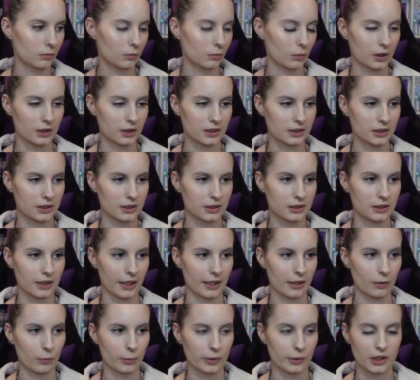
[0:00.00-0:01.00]
ones because,
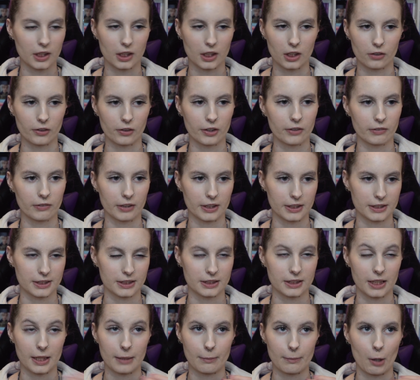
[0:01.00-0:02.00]
like, with the Korean
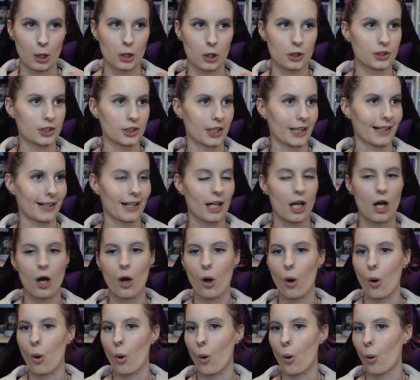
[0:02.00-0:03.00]
releases, they post like
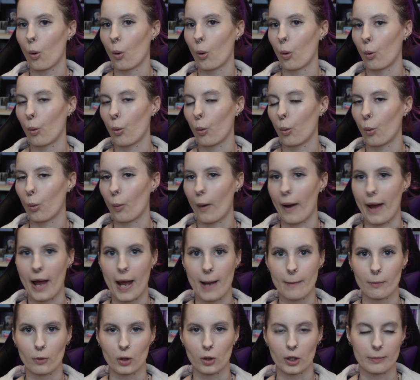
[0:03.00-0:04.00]

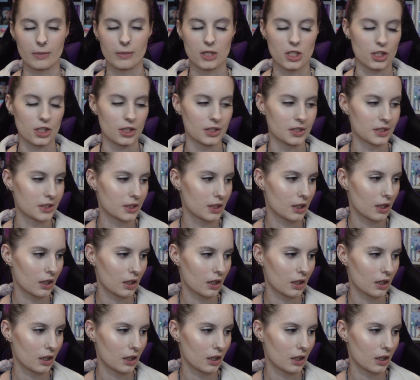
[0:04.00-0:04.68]
way more images.